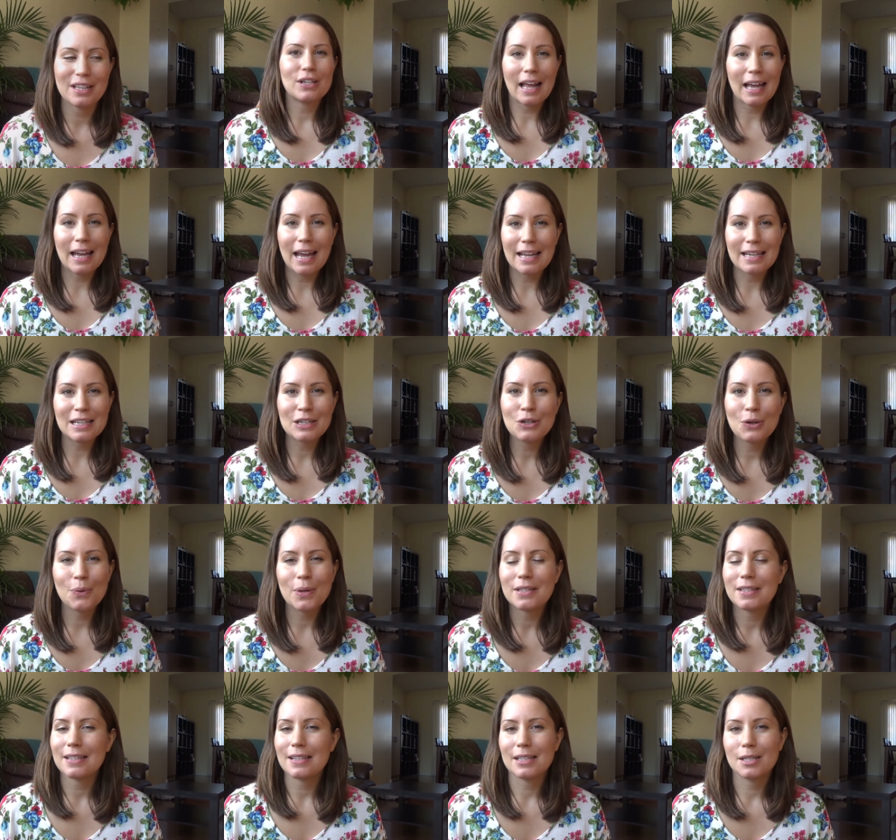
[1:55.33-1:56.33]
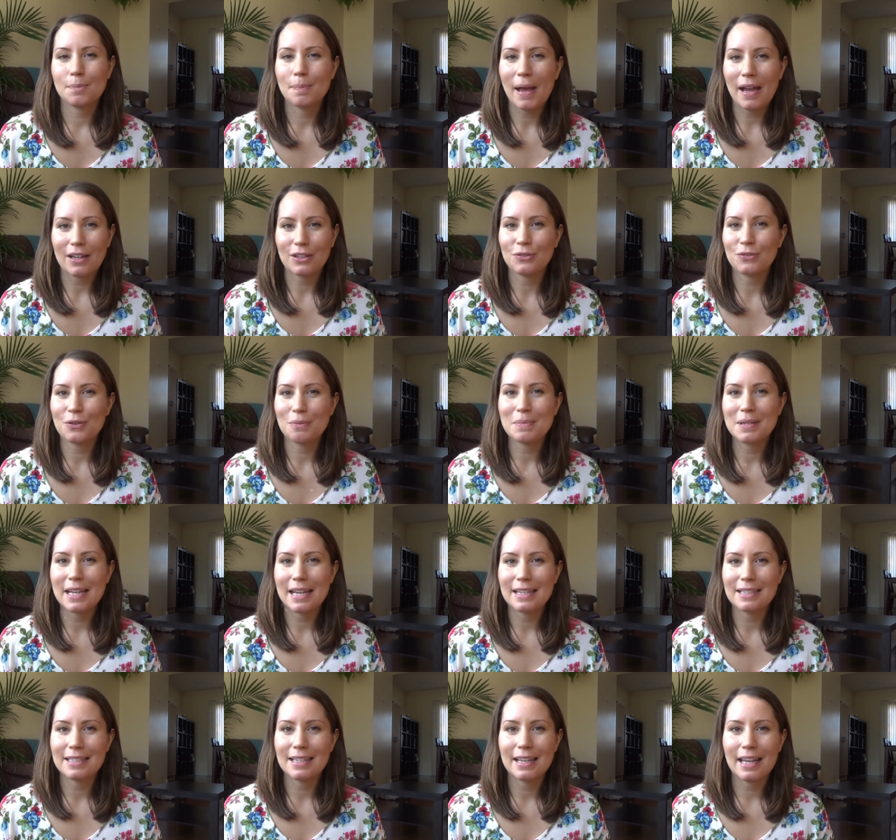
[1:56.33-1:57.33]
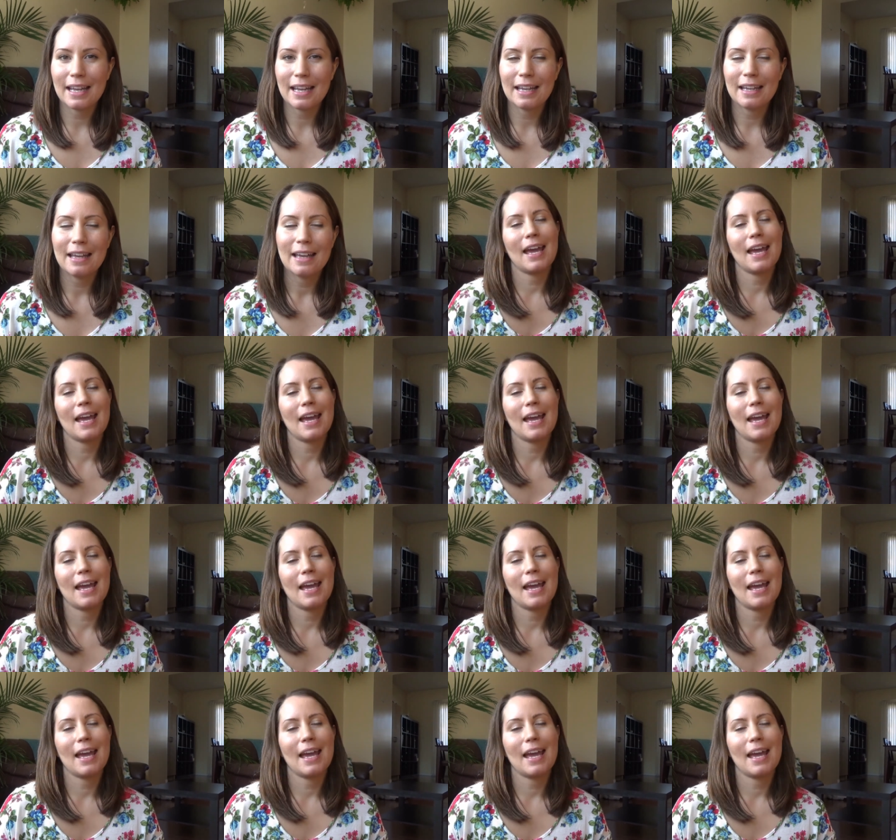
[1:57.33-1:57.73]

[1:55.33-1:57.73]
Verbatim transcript: Like I didn't know what to expect from day to day.